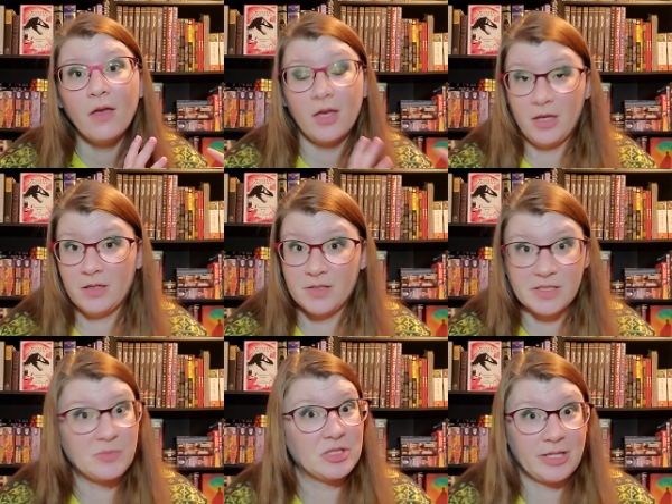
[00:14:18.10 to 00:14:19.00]
and to
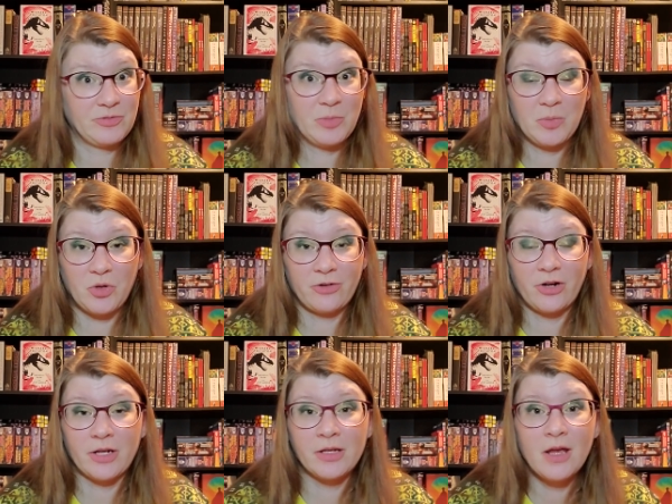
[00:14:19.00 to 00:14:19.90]
spend time with my
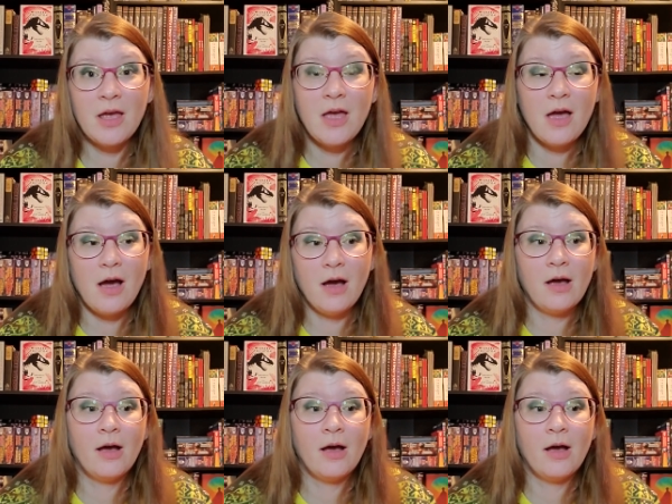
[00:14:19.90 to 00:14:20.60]
boyfriend. But